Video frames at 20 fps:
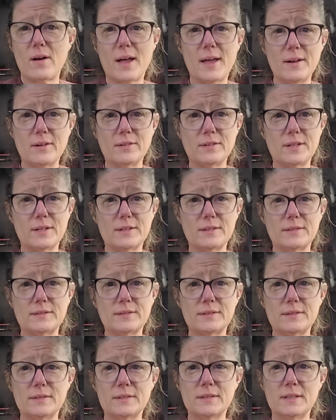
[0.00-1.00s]
I don't know.
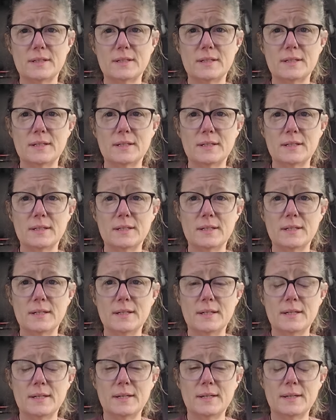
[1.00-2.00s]

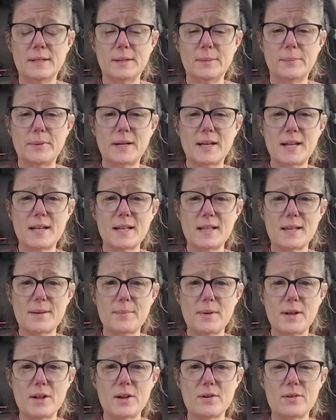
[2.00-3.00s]
But can you let
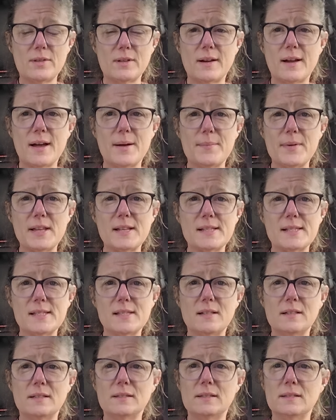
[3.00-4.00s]
me know in the
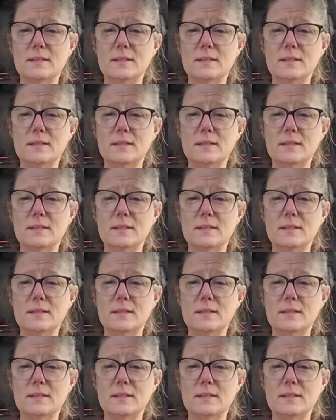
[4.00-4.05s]
comments?